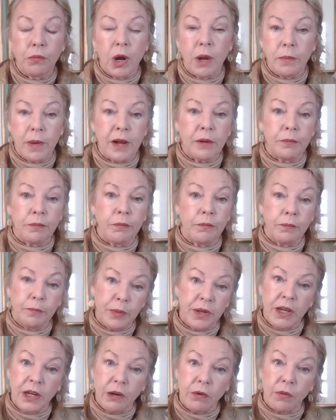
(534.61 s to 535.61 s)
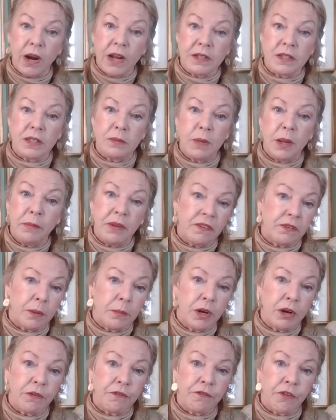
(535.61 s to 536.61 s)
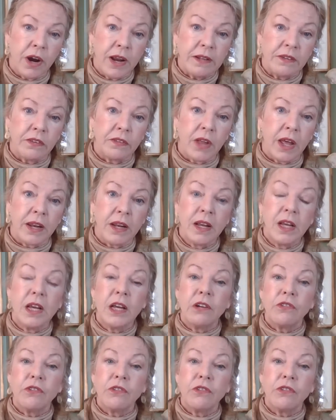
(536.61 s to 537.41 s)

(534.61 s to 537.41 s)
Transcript: about being around maybe some of your friends that